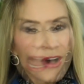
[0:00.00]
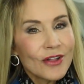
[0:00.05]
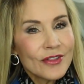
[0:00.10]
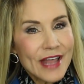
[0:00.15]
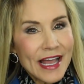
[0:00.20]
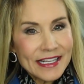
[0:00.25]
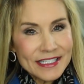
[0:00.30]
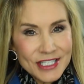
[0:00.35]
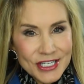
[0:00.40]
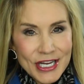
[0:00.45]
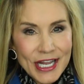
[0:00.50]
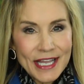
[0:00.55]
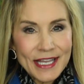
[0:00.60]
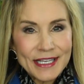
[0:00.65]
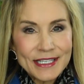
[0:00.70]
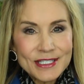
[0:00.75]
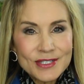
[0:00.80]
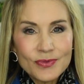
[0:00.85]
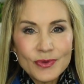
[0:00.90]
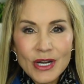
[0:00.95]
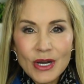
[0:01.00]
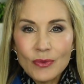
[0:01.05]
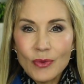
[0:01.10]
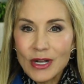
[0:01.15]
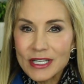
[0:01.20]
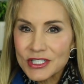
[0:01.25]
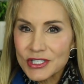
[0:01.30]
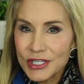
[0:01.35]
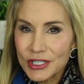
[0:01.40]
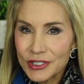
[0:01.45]
All that changed when I
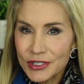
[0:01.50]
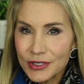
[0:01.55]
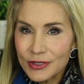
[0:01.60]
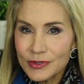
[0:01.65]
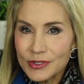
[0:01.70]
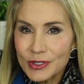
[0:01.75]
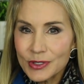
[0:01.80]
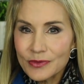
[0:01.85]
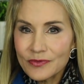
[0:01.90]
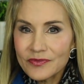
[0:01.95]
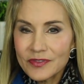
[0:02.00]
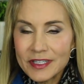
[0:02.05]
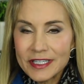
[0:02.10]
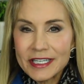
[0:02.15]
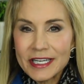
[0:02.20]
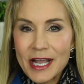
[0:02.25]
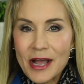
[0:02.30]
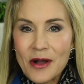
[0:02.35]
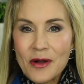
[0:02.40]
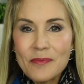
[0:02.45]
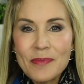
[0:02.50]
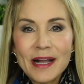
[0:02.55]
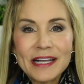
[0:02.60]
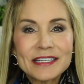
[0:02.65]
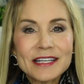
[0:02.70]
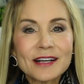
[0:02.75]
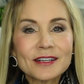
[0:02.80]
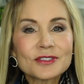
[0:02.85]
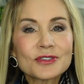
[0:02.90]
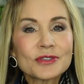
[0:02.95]
watched a YouTube video by
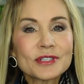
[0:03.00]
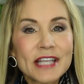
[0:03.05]
Dr.